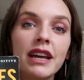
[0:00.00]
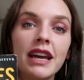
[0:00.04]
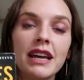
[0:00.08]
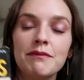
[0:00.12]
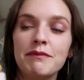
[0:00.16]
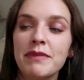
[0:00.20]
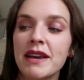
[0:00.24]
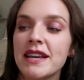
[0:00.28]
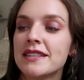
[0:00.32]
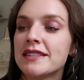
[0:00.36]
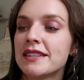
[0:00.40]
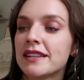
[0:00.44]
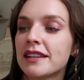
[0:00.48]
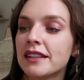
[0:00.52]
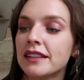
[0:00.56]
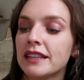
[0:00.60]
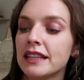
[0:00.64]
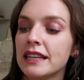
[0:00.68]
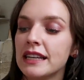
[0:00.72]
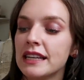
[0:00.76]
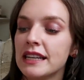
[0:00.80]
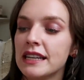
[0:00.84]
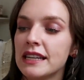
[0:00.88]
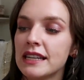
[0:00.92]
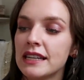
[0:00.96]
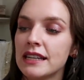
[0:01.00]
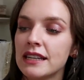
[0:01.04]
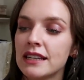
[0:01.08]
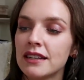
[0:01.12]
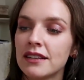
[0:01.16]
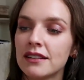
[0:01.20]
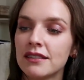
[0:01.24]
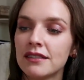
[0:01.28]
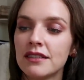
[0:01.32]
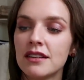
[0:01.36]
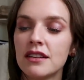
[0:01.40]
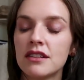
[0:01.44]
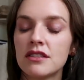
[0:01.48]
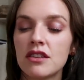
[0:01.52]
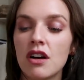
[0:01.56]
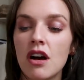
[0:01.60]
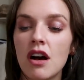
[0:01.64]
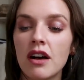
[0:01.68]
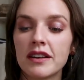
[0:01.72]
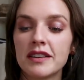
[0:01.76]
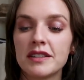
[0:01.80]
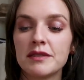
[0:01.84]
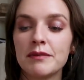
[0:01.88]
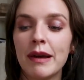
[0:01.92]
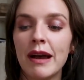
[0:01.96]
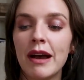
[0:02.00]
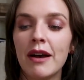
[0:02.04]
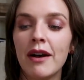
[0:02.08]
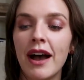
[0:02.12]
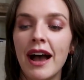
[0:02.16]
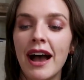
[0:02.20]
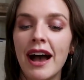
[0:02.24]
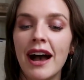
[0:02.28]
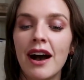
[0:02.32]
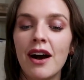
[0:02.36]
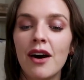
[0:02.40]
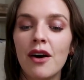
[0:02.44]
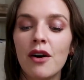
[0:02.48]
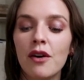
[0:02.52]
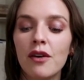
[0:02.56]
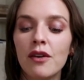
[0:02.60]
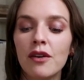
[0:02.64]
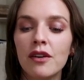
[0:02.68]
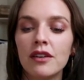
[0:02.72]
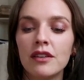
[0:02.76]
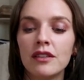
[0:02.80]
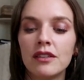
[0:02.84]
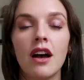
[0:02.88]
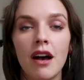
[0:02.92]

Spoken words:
It basically talks about how